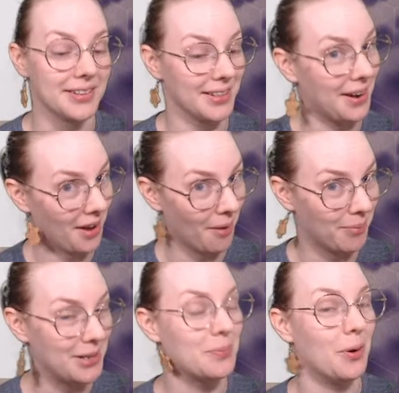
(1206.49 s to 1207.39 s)
There's a lot of
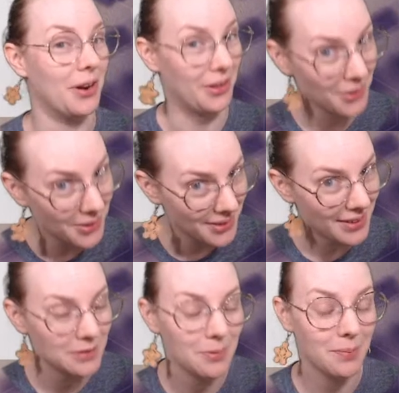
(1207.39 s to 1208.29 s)
companies burning through
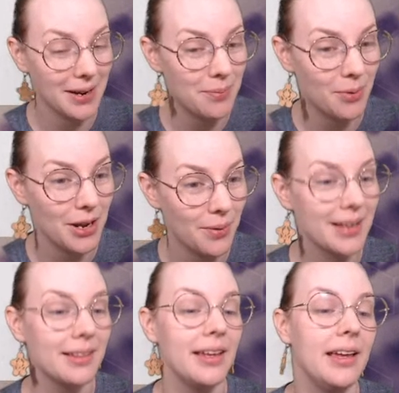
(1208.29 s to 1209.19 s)
investment money pretty
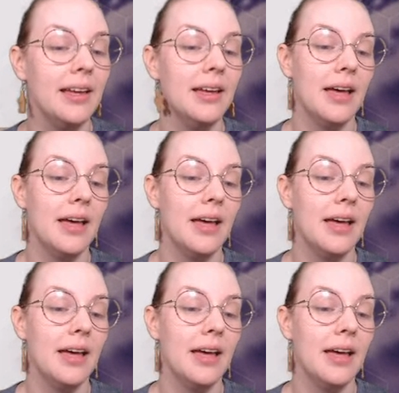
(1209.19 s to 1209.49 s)
quickly.